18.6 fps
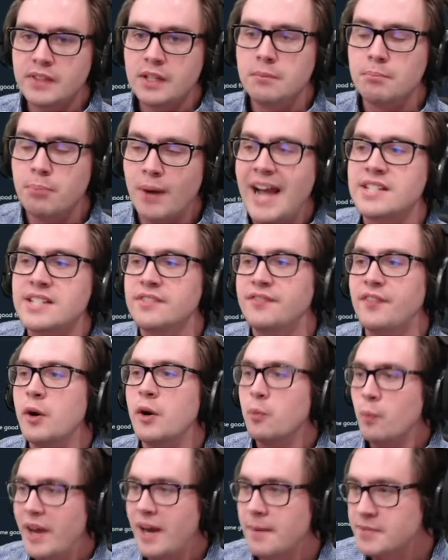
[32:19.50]
Braxophone
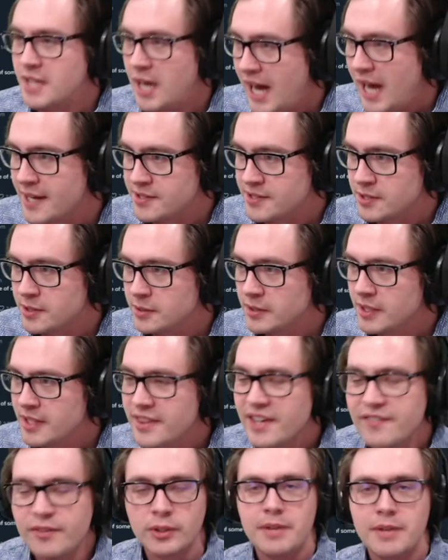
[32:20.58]
went up to Atsu.
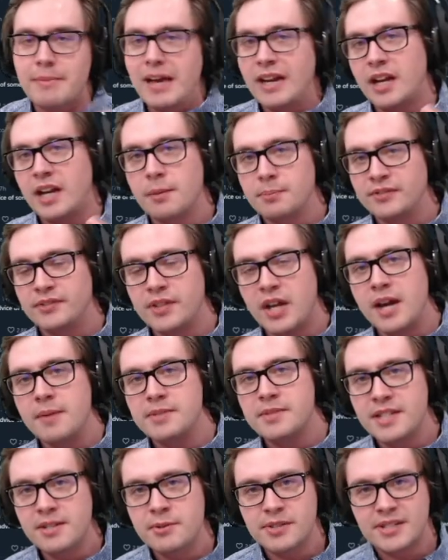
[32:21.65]
They've only met a couple of times, and
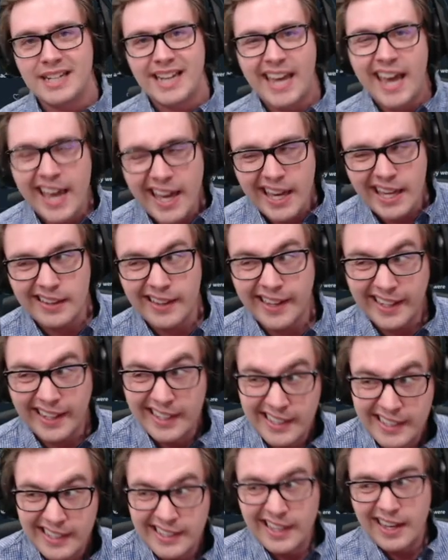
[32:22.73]
he was like, "Hey, like,
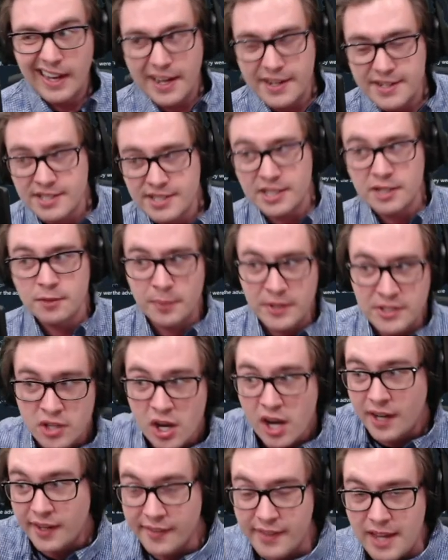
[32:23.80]
I see you've been
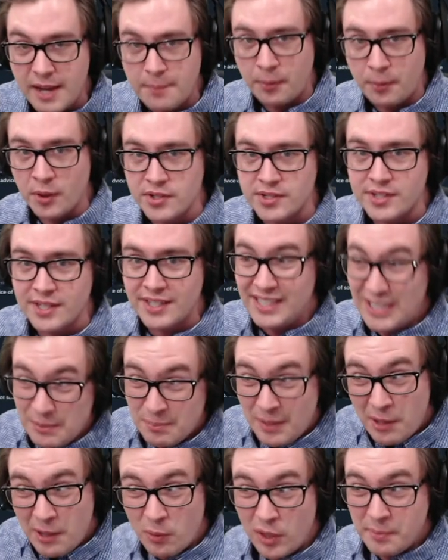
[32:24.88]
talking to that person. You
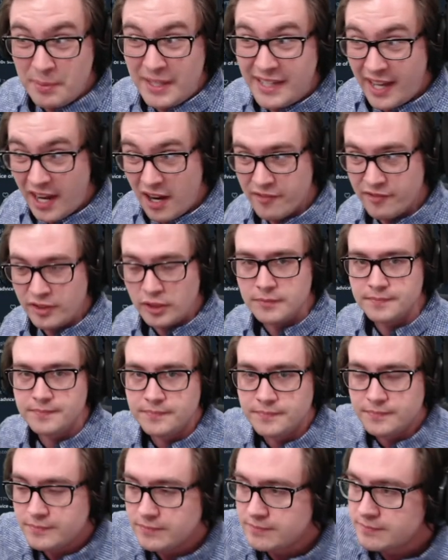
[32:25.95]
might want to be careful."
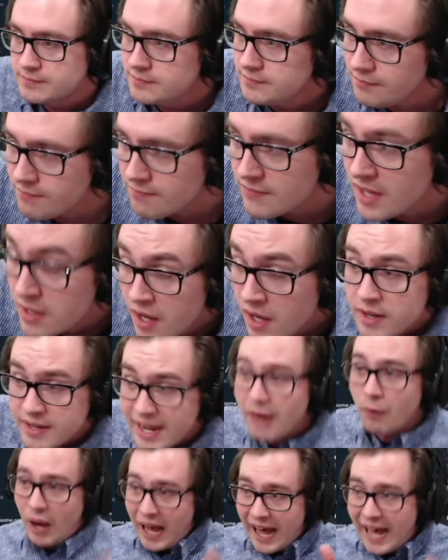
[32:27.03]

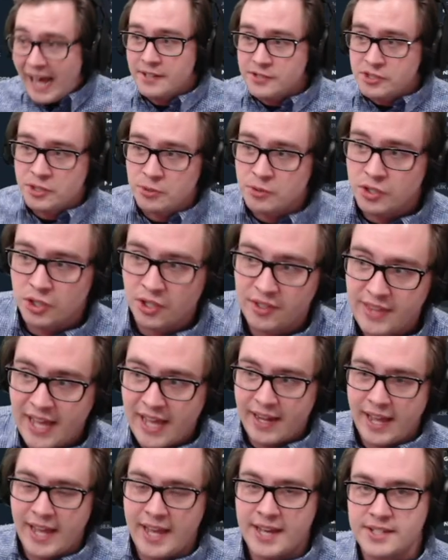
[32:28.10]
Now, Atsu took that
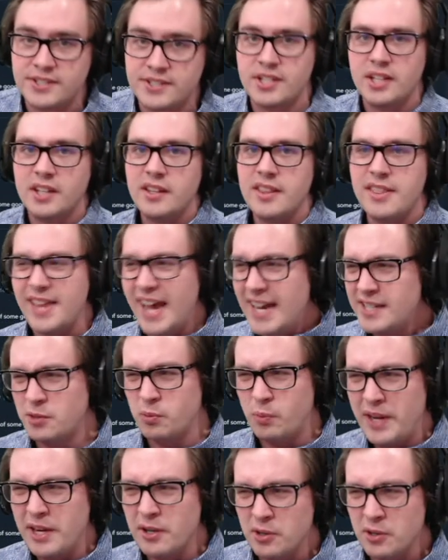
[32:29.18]
as, "That's
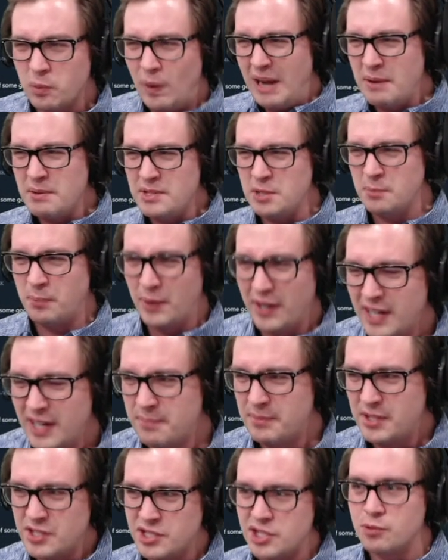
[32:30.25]
weird. Why would you bring up
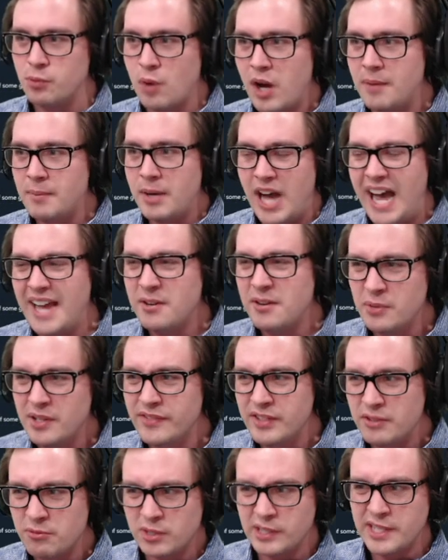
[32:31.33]
this drama? I don't even
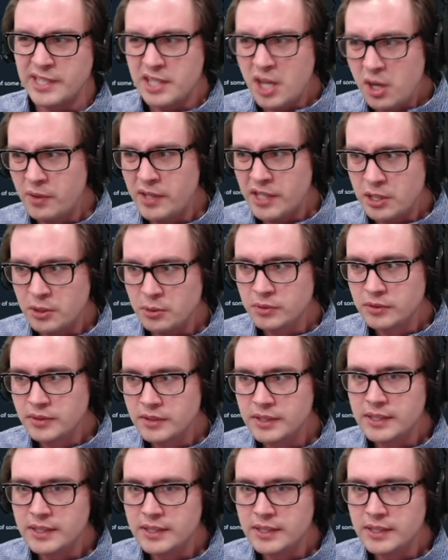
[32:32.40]
really know you."